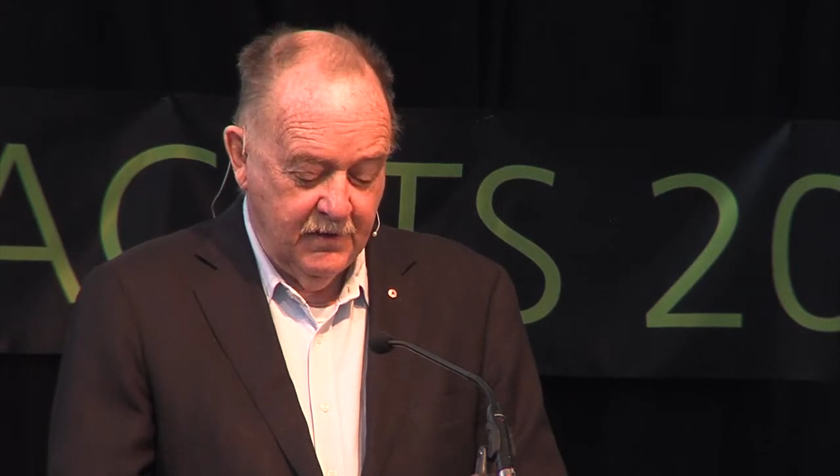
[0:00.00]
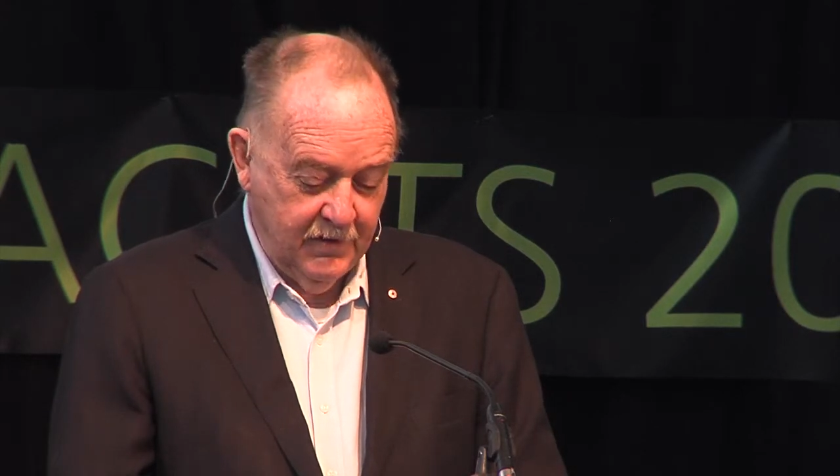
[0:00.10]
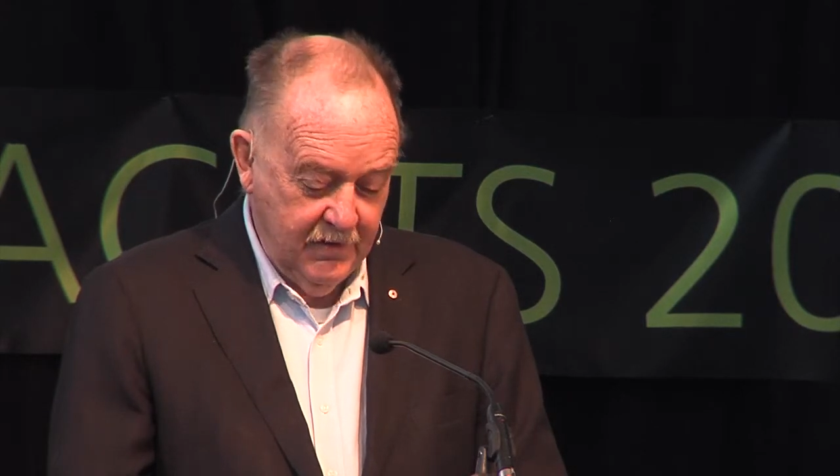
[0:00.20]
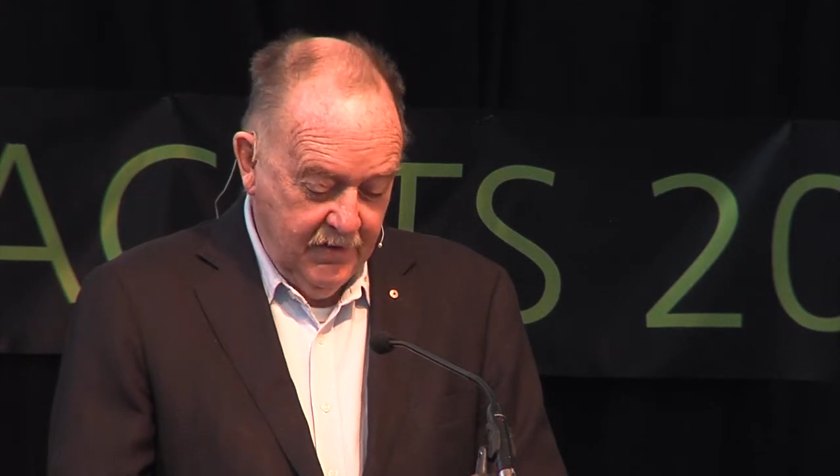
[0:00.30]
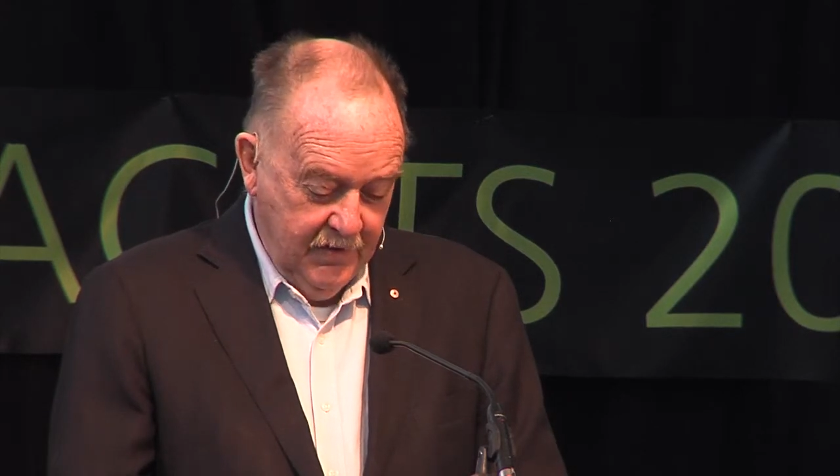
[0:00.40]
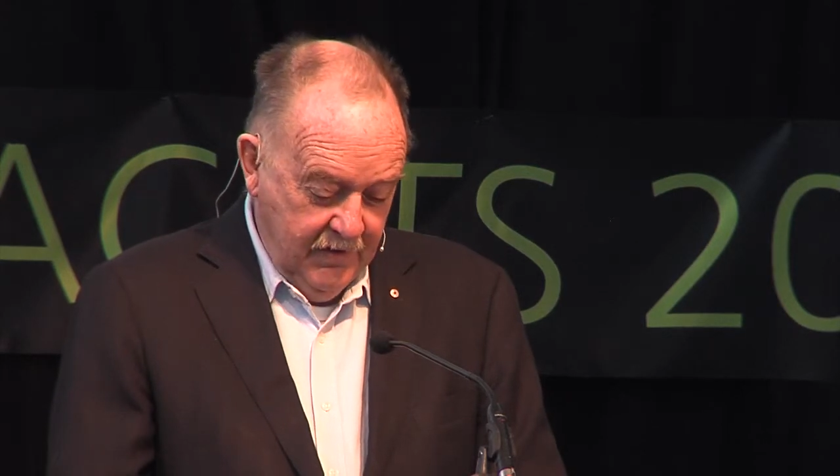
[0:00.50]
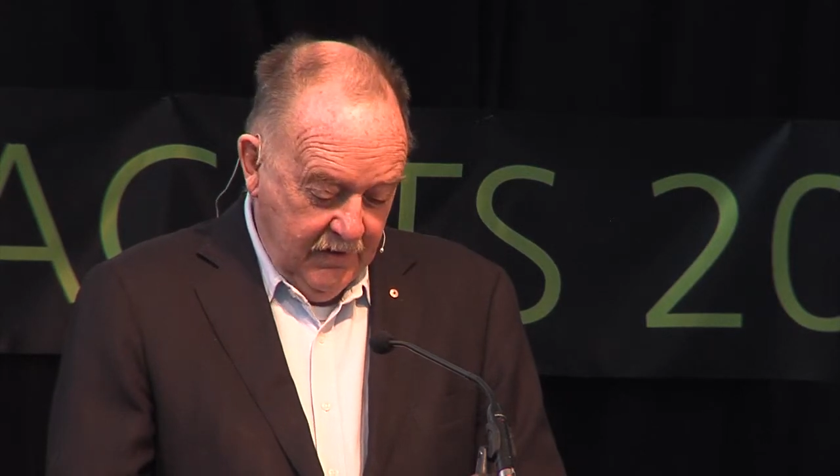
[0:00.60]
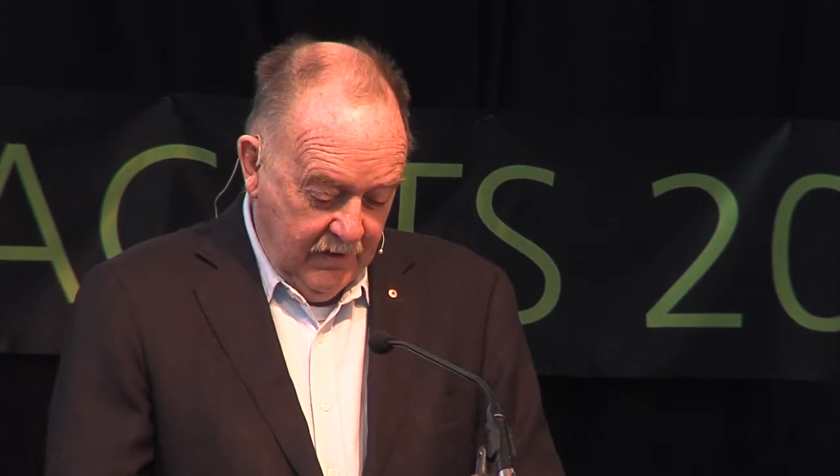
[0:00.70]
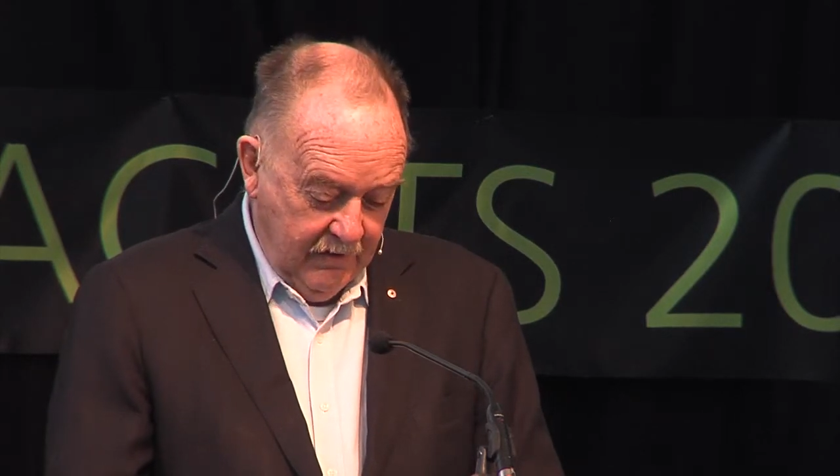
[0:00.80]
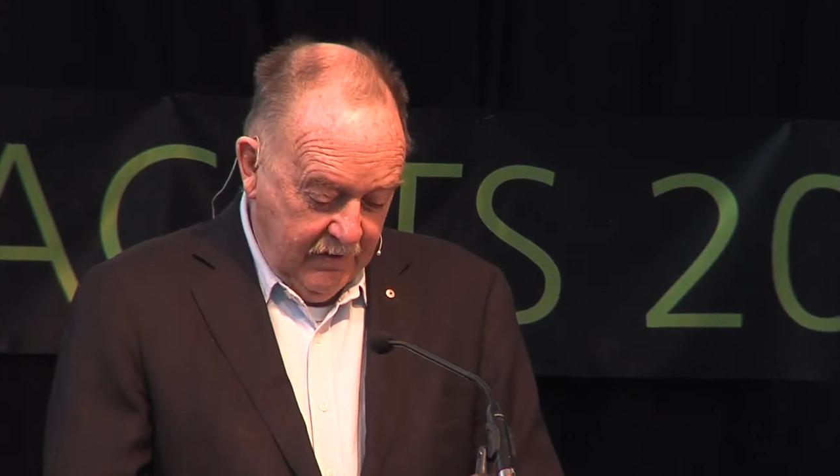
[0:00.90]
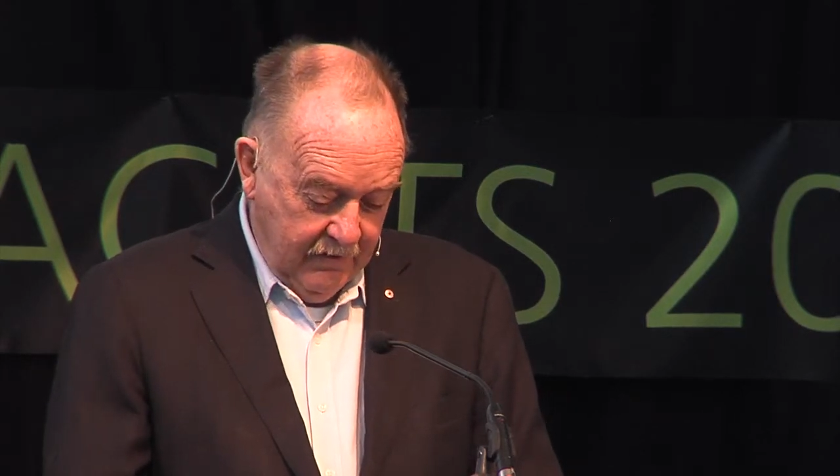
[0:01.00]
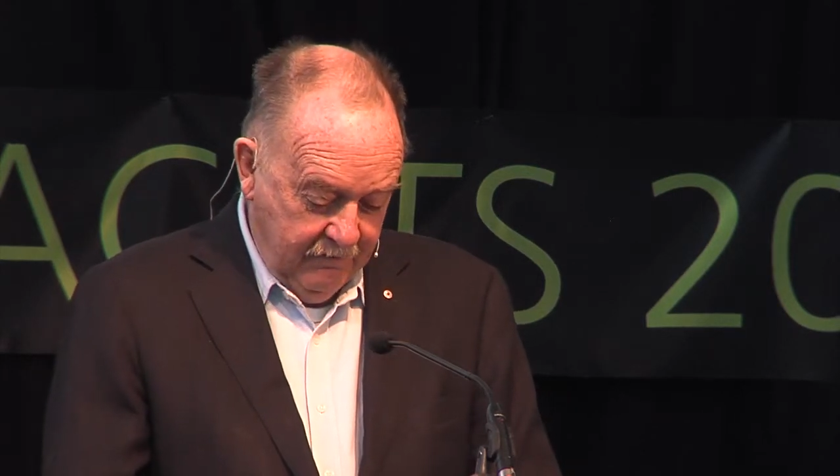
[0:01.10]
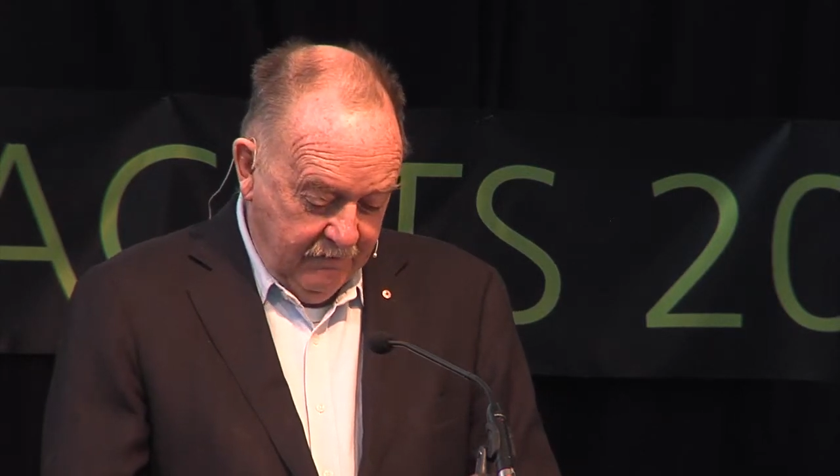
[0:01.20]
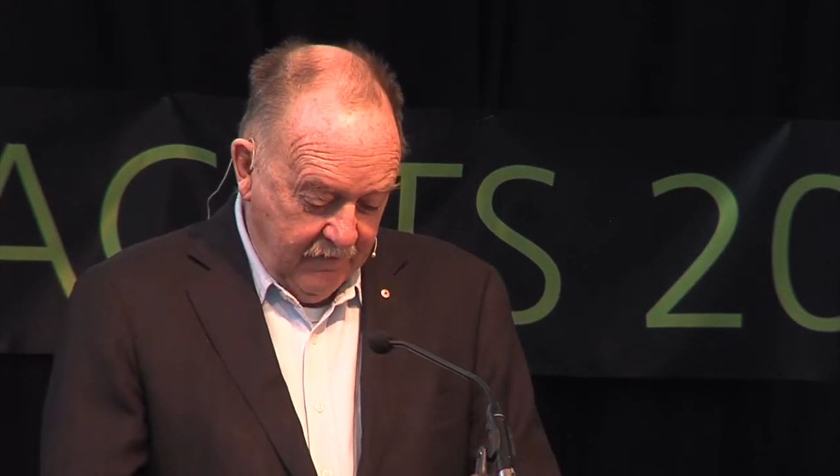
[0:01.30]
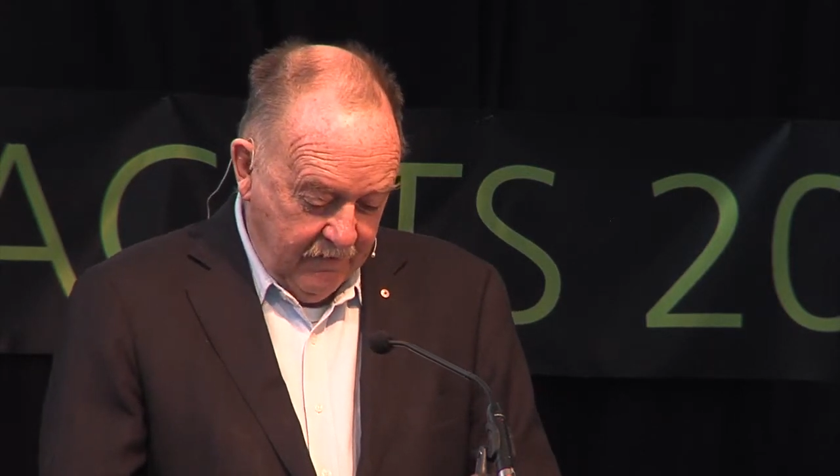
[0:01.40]
uh, I
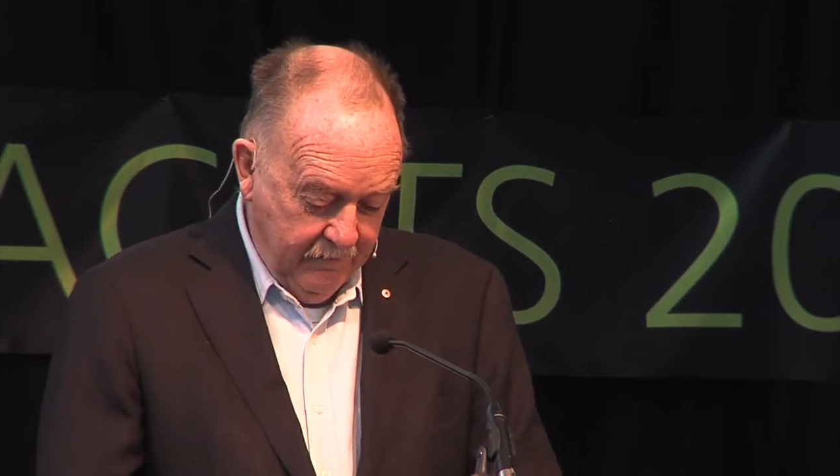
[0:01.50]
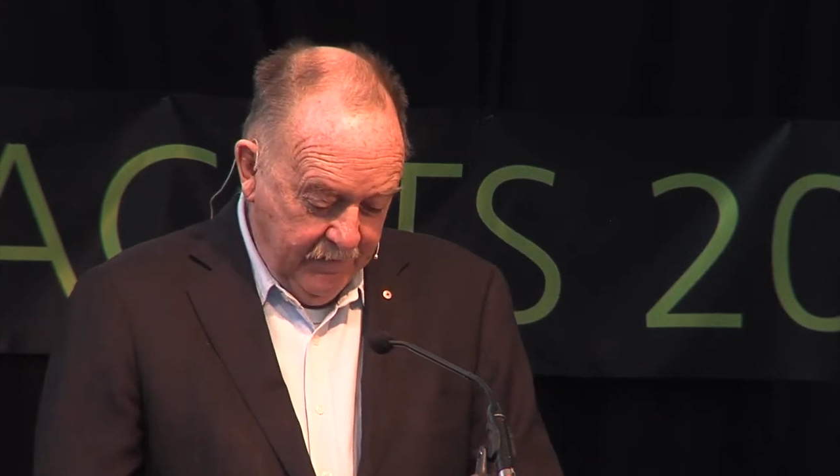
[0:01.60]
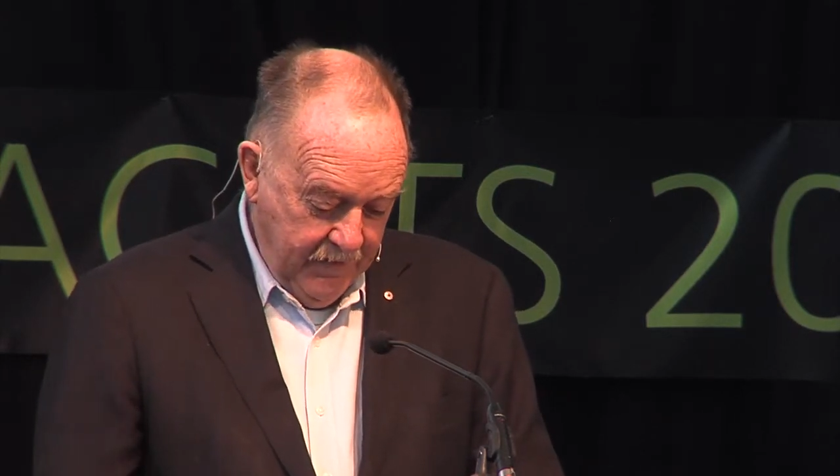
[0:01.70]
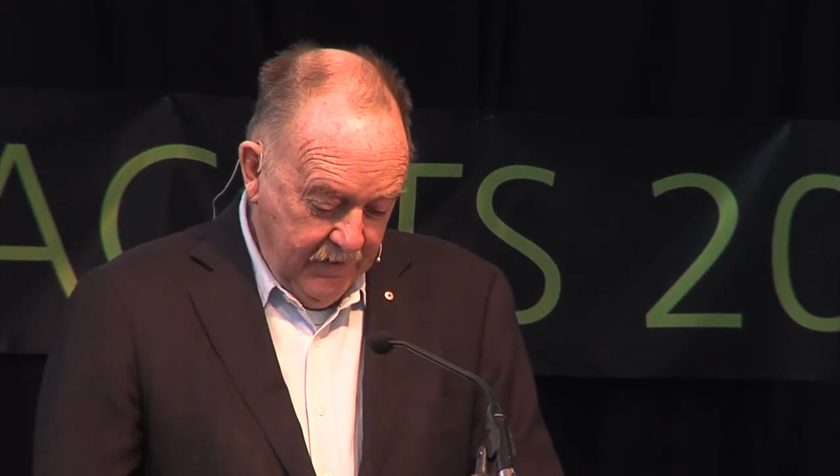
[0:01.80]
have. Um,